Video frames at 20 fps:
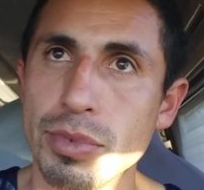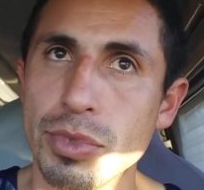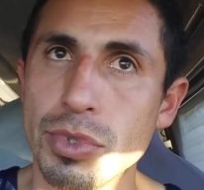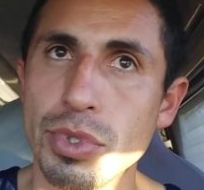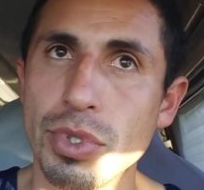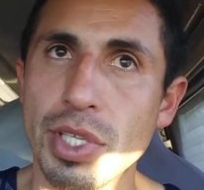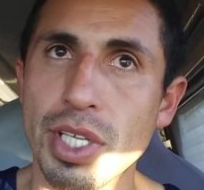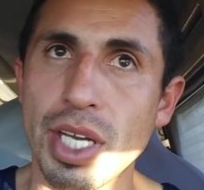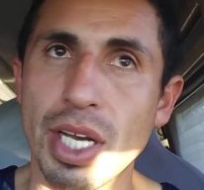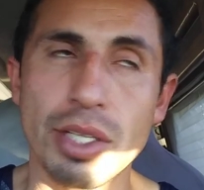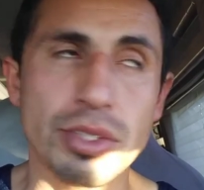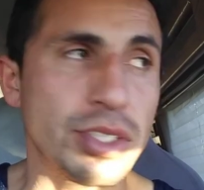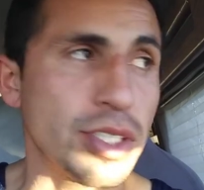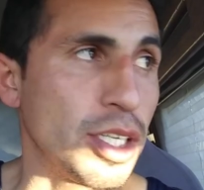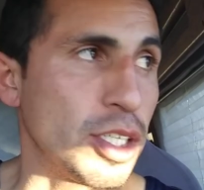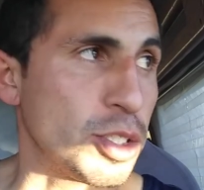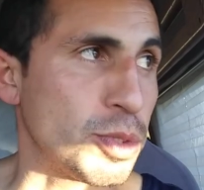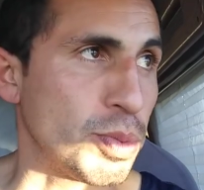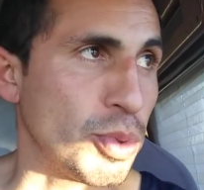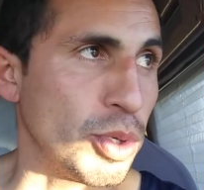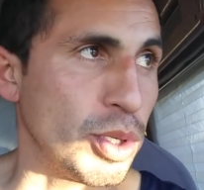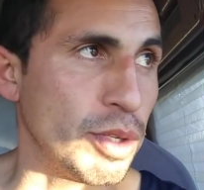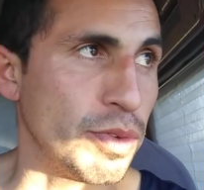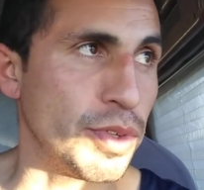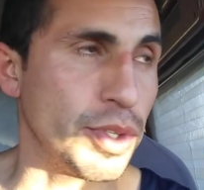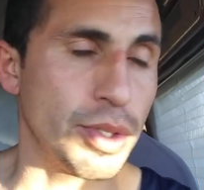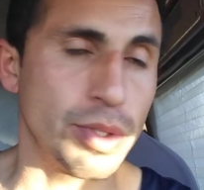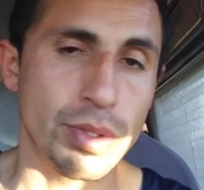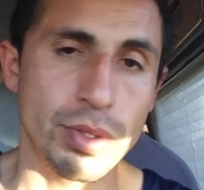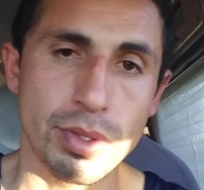to the outsider's point of
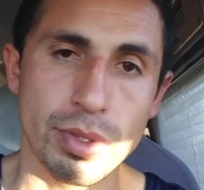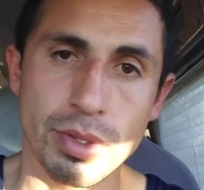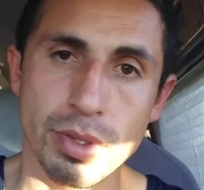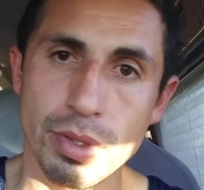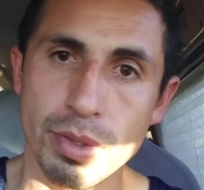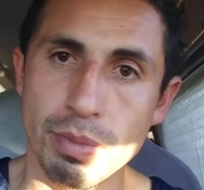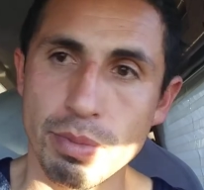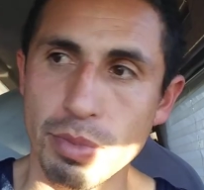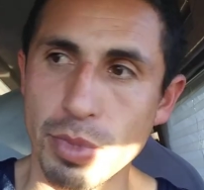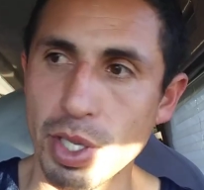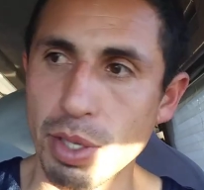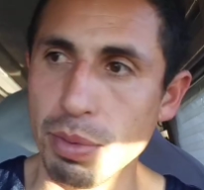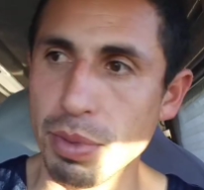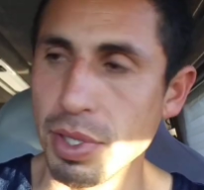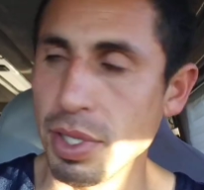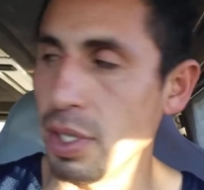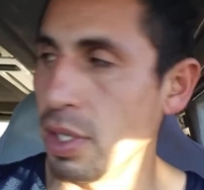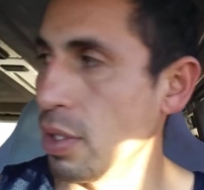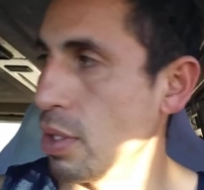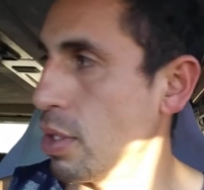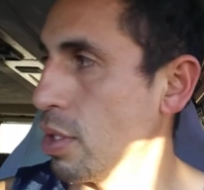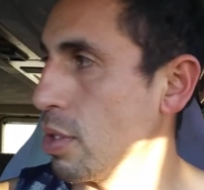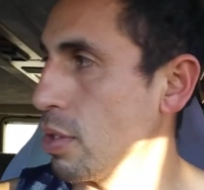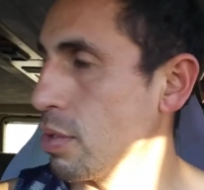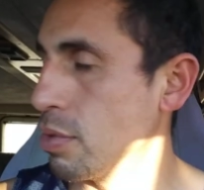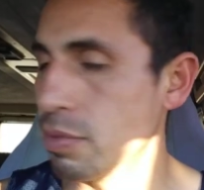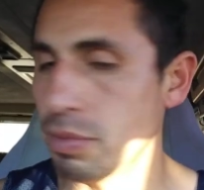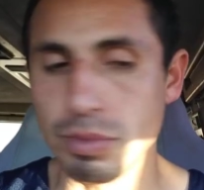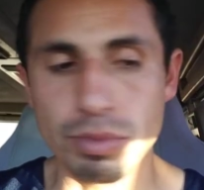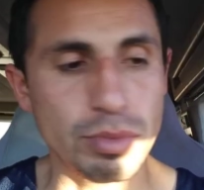view, maybe
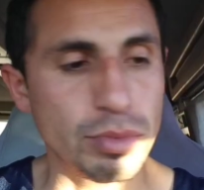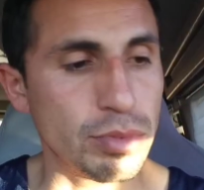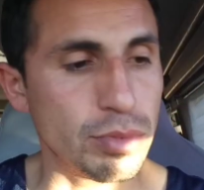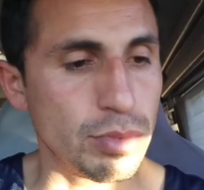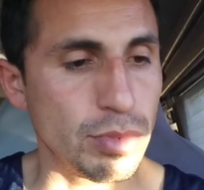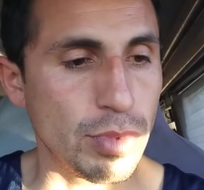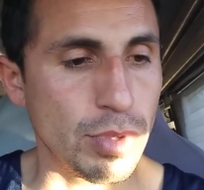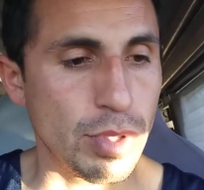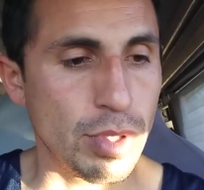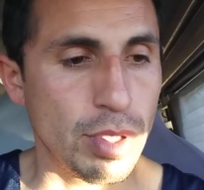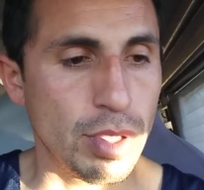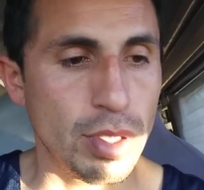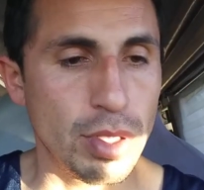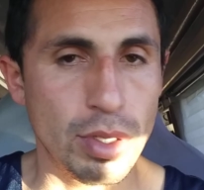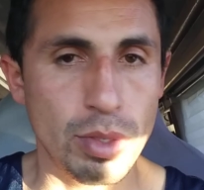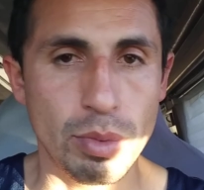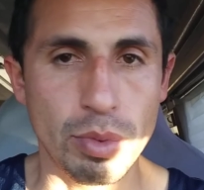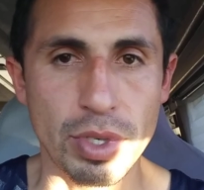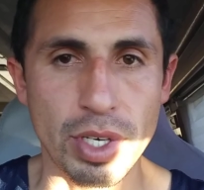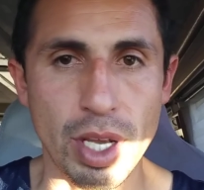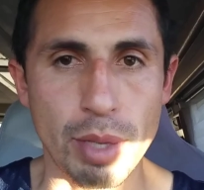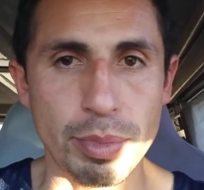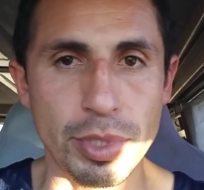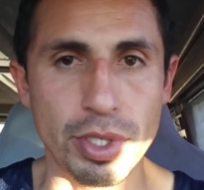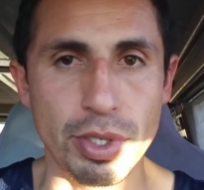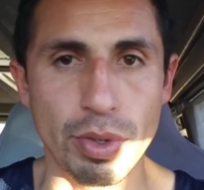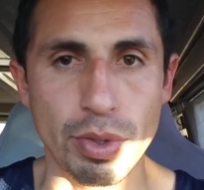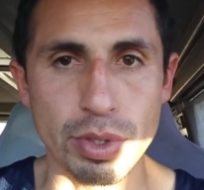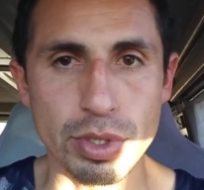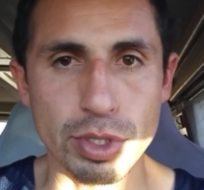would not be
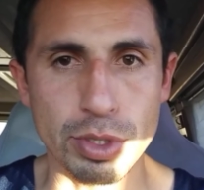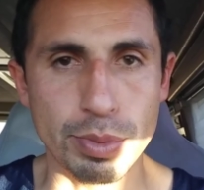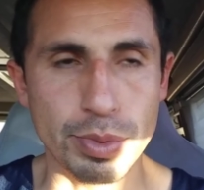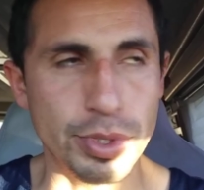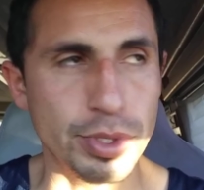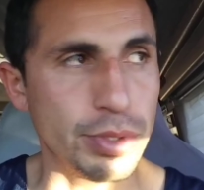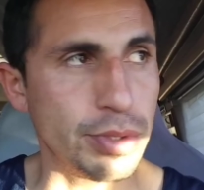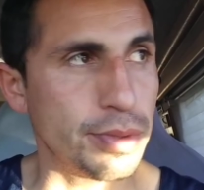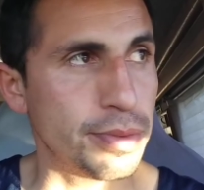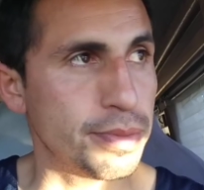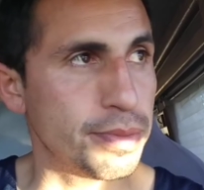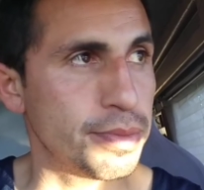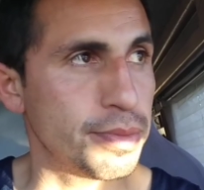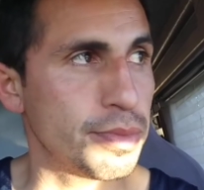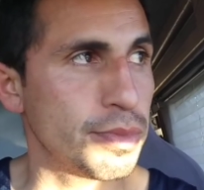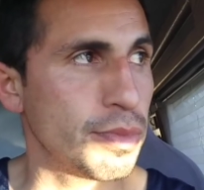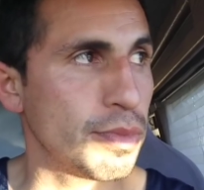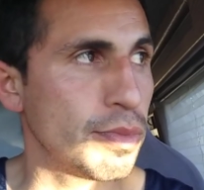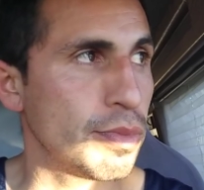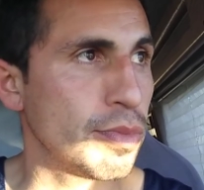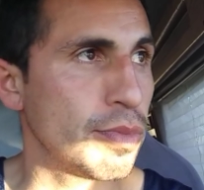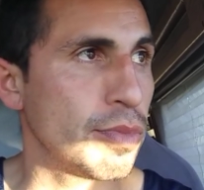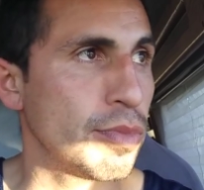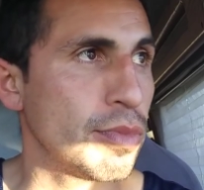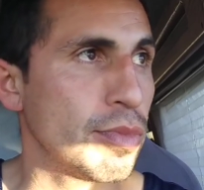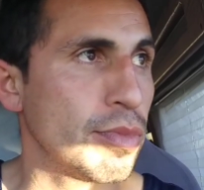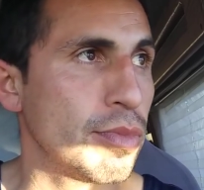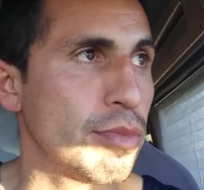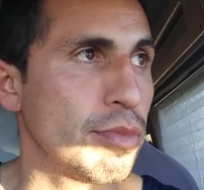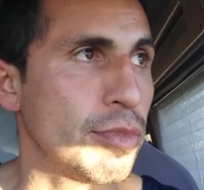noticeable,
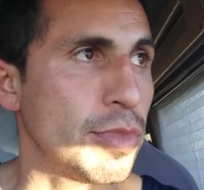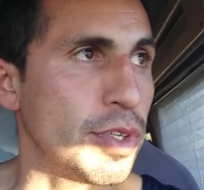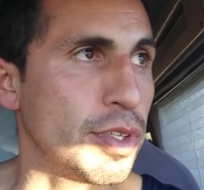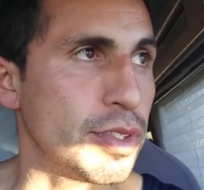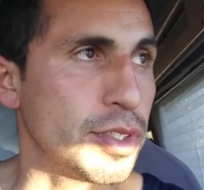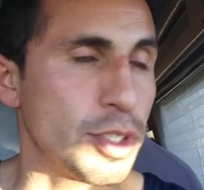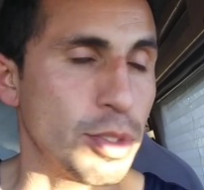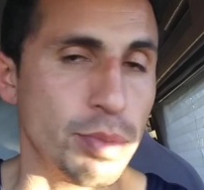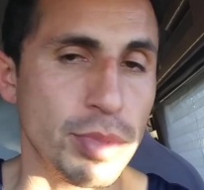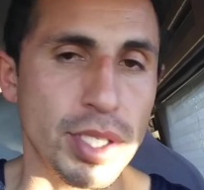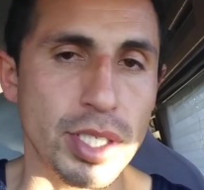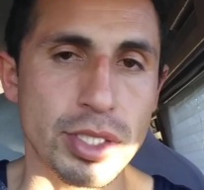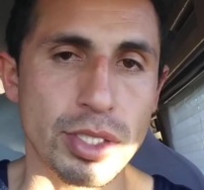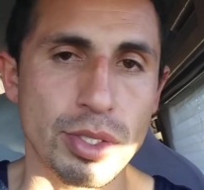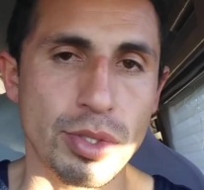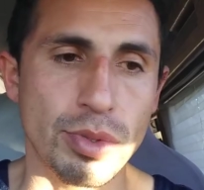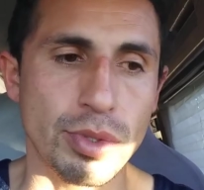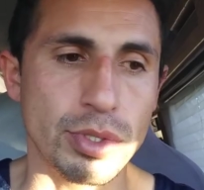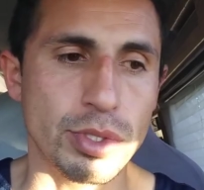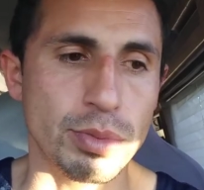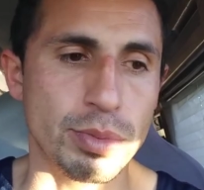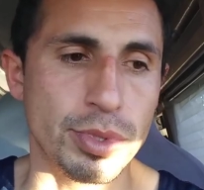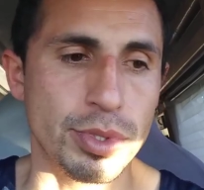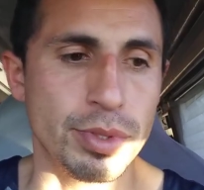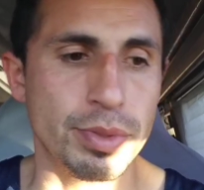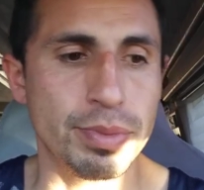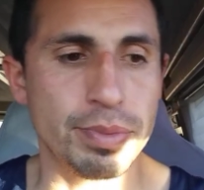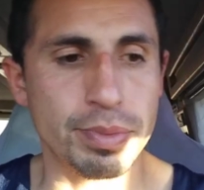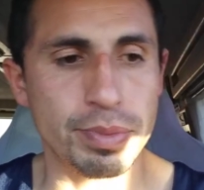but to me, it's noticeable.